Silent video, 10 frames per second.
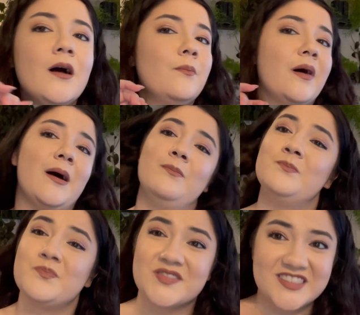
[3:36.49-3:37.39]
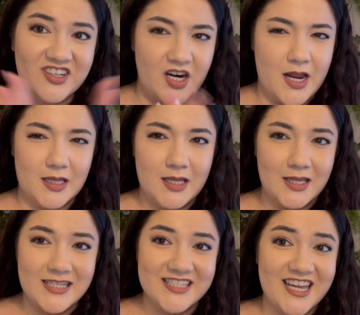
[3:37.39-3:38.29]
But all right,
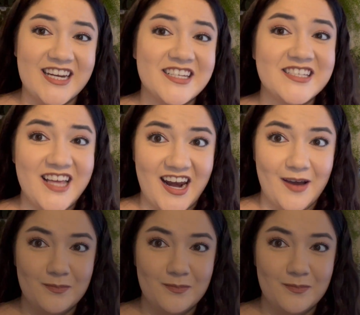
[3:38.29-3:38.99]
let's get into setup.